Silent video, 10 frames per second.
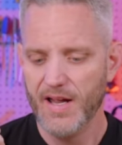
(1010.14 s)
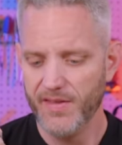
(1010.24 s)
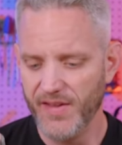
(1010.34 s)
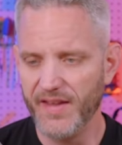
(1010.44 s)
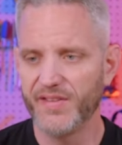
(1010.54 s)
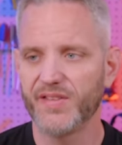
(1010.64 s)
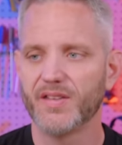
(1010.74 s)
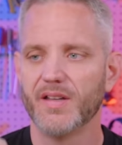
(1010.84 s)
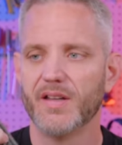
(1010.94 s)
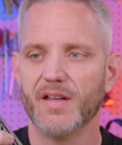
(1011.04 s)

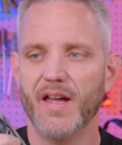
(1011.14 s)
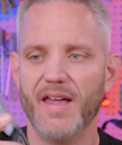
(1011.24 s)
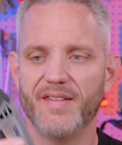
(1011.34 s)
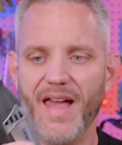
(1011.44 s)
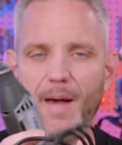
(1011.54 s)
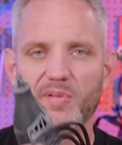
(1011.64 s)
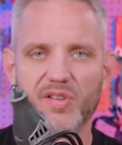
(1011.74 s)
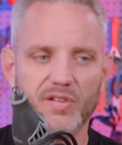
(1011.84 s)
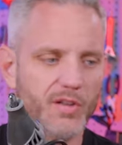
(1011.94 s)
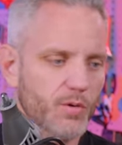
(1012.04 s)
This is
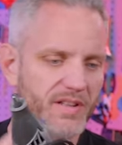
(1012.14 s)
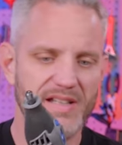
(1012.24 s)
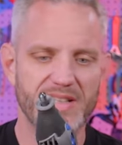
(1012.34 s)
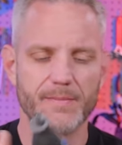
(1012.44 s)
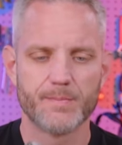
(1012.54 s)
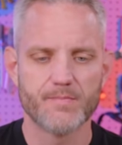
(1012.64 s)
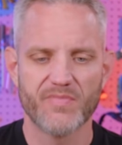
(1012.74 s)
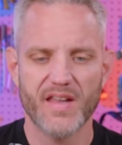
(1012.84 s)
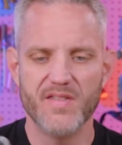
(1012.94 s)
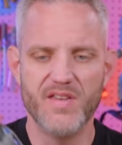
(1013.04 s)
absolutely
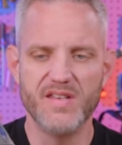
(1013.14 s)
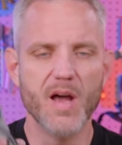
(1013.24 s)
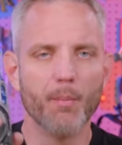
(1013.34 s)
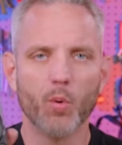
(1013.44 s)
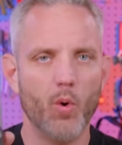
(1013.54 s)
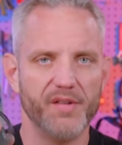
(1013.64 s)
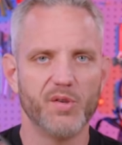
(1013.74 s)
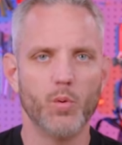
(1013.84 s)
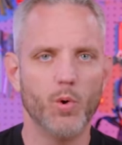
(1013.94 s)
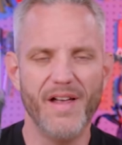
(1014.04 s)
the number one
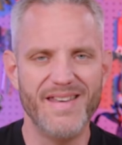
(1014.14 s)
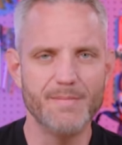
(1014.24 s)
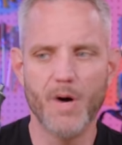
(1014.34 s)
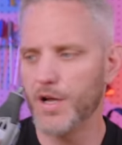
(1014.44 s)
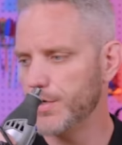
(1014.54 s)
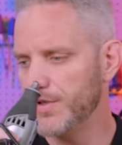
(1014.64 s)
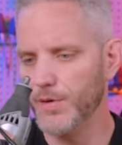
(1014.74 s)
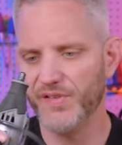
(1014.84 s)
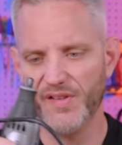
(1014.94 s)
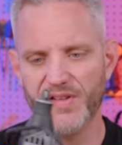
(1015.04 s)
tool any modder
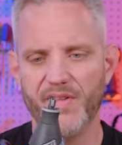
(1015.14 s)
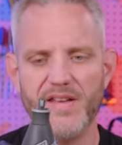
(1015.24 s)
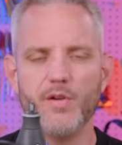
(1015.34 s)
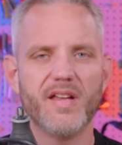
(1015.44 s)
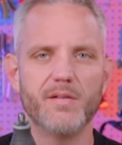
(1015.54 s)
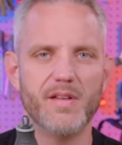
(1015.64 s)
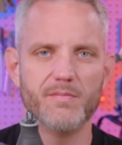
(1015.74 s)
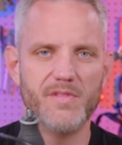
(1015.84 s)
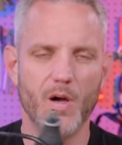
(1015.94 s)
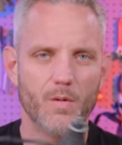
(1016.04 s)
uses. And then you can,
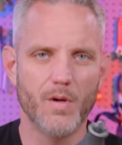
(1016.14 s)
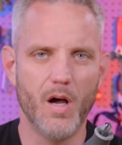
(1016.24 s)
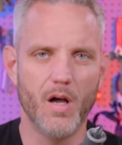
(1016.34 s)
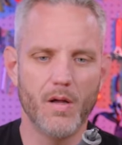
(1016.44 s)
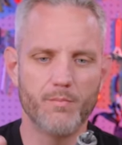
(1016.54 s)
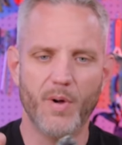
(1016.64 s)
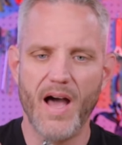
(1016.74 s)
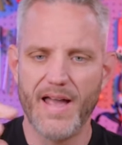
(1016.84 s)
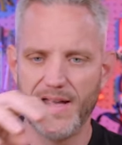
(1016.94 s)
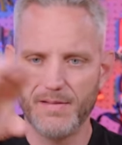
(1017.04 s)
you know,
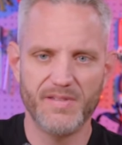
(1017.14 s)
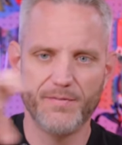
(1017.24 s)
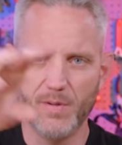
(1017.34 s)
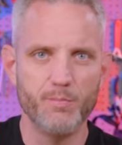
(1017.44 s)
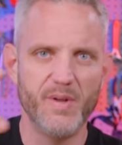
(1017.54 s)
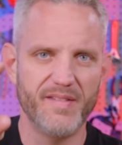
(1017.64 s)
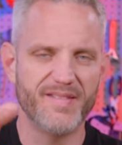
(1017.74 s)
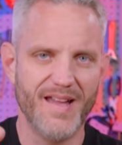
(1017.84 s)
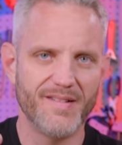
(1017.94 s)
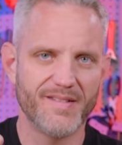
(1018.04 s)
buy different bit
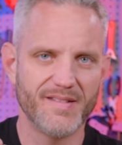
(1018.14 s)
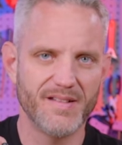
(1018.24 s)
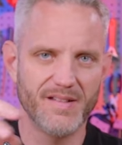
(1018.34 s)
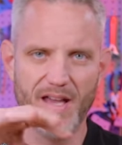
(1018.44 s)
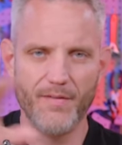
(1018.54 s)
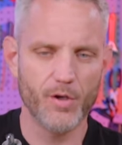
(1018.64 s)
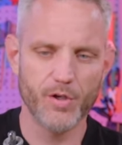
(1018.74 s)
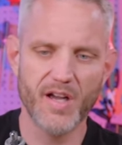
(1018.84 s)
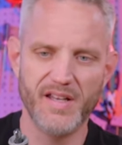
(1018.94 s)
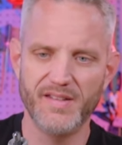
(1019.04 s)
sets to have all
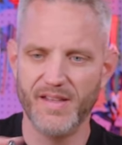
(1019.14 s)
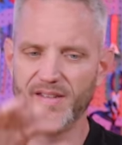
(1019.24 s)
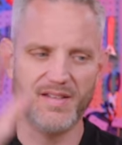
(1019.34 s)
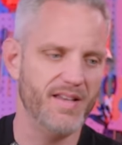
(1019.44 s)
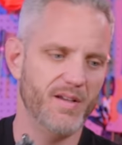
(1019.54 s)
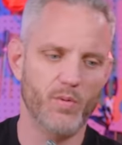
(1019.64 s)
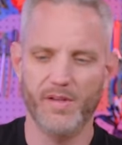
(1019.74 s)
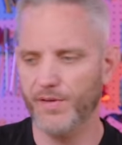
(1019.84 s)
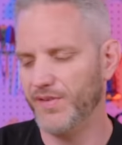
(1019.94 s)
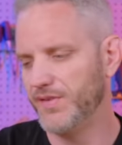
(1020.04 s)
your cutting discs, sanding
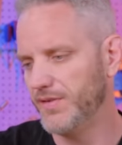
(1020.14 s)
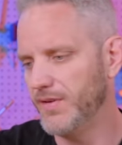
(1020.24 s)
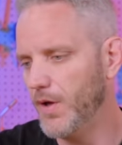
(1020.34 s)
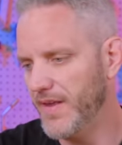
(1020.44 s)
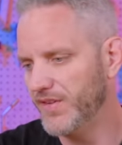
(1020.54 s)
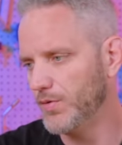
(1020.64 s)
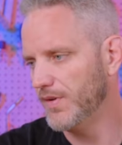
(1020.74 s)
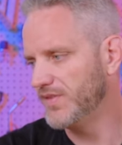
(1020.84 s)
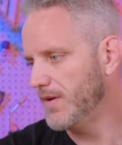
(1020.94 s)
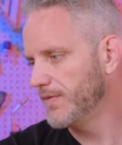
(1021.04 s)
wheels, and all that
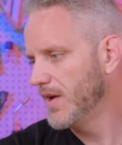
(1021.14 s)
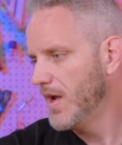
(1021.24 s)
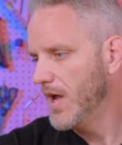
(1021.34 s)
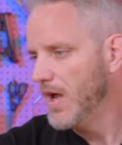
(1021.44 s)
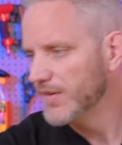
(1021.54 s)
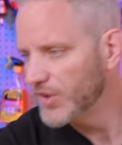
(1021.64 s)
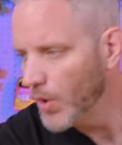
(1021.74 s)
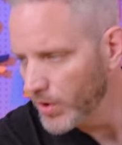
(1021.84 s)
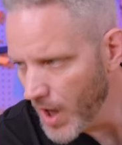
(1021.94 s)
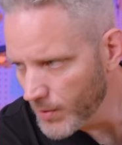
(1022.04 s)
of stuff. To
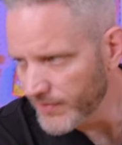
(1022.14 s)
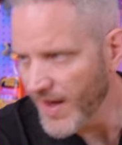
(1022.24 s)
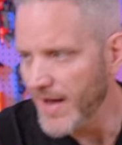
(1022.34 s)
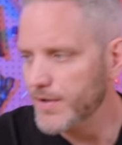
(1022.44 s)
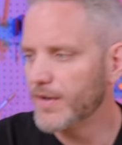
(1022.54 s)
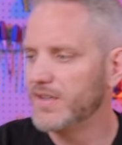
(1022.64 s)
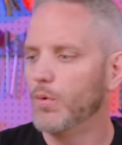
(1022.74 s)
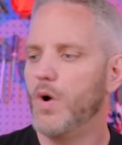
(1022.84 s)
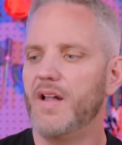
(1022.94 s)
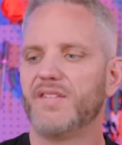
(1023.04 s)
go along with that, you're gonna
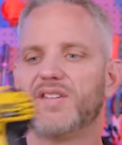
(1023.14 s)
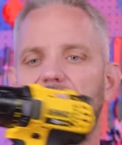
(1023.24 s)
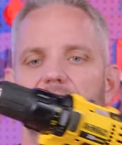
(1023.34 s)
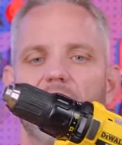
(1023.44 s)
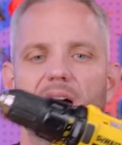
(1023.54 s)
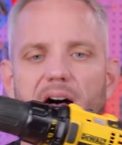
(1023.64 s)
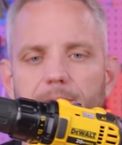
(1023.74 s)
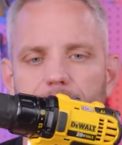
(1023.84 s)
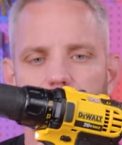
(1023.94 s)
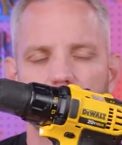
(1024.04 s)
want
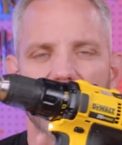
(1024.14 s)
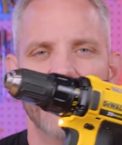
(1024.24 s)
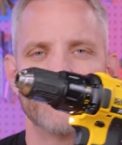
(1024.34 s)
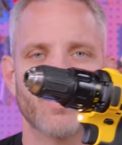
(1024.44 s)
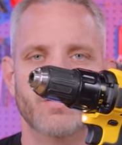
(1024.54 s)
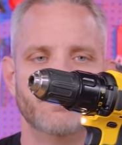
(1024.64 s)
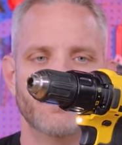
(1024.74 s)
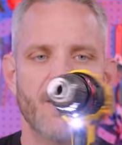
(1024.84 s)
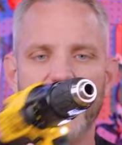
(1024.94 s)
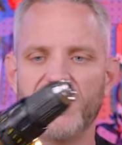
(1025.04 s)
uh, a drill,
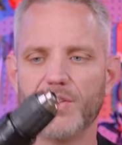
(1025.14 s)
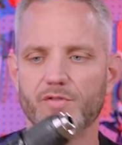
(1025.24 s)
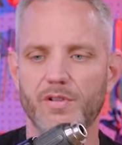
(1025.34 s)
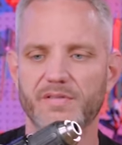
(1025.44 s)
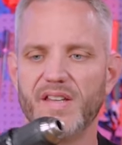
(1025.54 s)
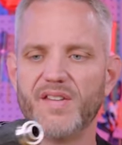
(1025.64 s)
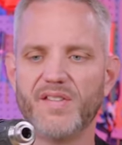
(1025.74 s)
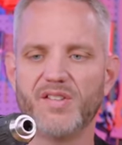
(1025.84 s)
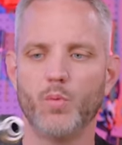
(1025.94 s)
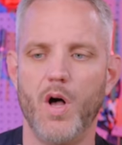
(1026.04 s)
a basic drill. This is
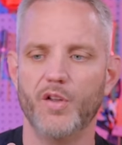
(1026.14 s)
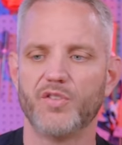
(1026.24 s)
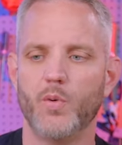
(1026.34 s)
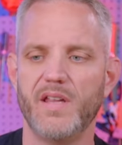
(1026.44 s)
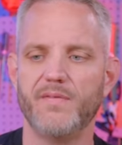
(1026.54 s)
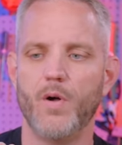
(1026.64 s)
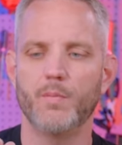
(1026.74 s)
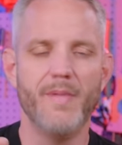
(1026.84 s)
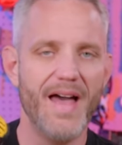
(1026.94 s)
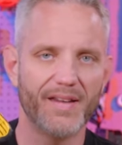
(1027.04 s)
a DeWalt 20
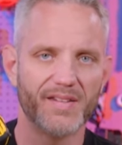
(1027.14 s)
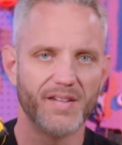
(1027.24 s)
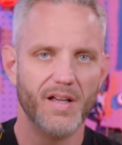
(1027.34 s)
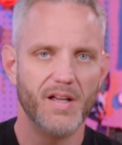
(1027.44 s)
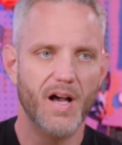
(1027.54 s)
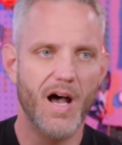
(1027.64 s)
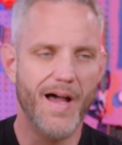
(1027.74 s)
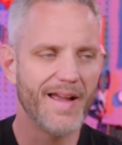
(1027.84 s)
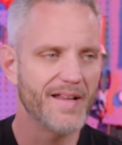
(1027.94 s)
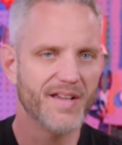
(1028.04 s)
volt max. Uh,
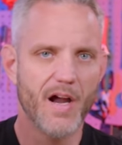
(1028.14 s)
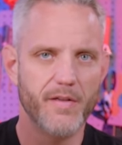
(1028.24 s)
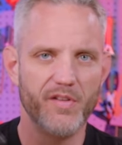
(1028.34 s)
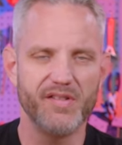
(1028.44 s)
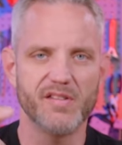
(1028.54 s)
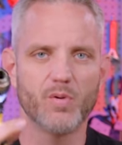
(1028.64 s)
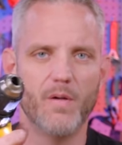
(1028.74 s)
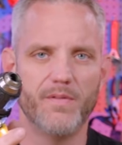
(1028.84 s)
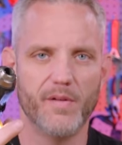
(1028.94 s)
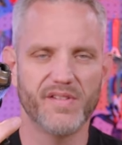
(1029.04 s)
I got tired of using the
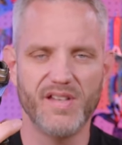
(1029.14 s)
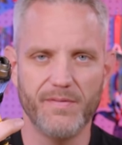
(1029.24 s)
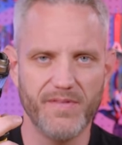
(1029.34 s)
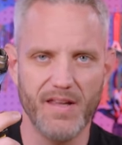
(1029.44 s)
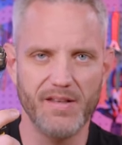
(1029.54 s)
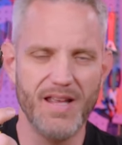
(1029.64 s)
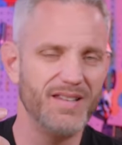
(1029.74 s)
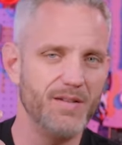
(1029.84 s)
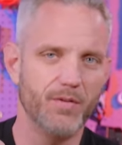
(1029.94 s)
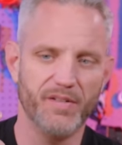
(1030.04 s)
12 volt stuff that, and the
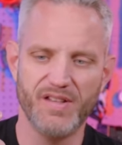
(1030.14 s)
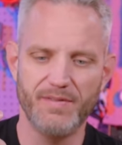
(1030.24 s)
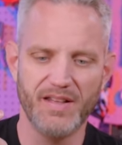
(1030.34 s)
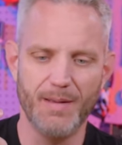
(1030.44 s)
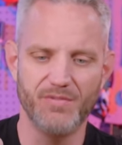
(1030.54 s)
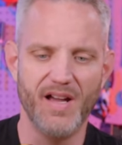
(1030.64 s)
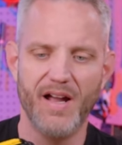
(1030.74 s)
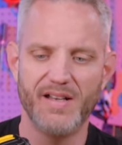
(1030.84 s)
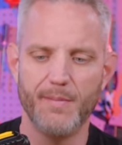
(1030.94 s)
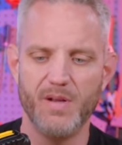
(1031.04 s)
18 volt stuff that kept
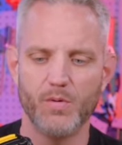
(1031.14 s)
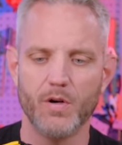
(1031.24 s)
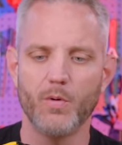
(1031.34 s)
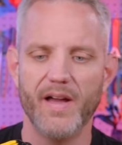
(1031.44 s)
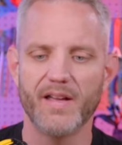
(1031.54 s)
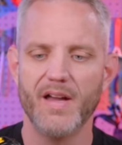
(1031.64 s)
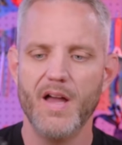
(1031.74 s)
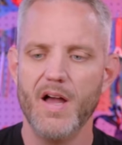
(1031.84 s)
dying on me real quick.